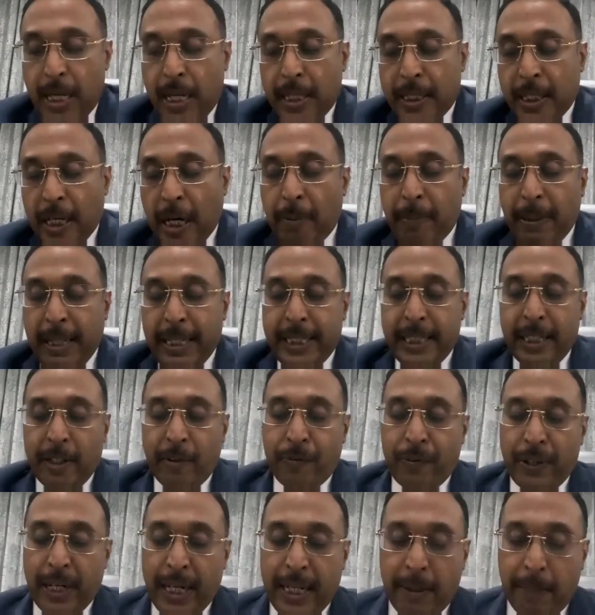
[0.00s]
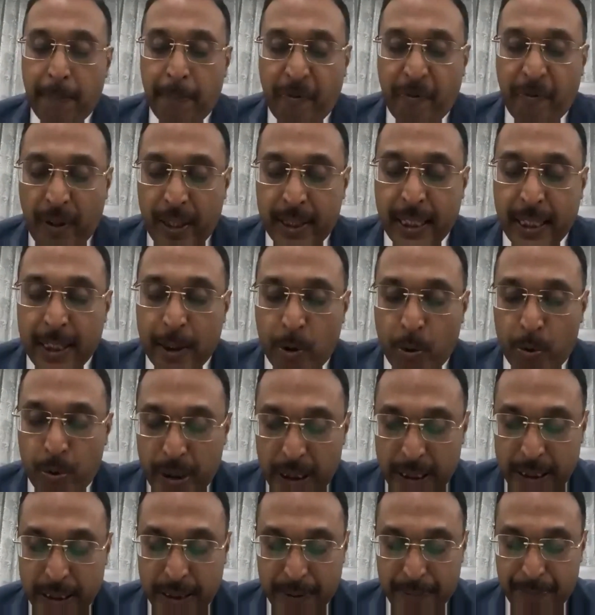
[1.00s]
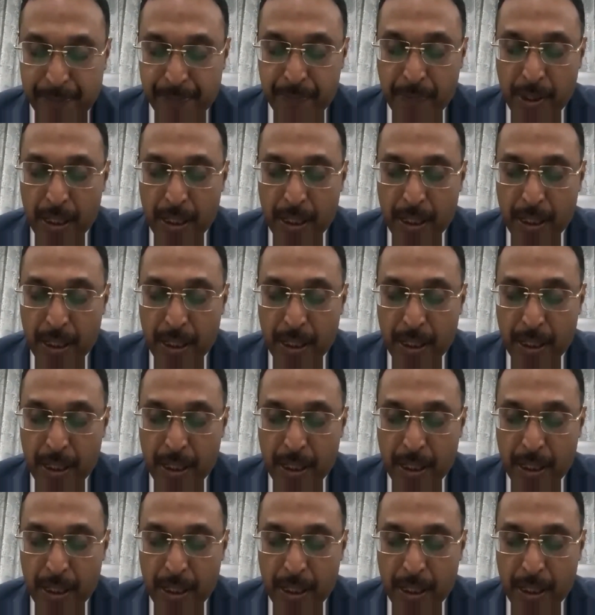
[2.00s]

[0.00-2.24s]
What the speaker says: Now my dear friend, further to this,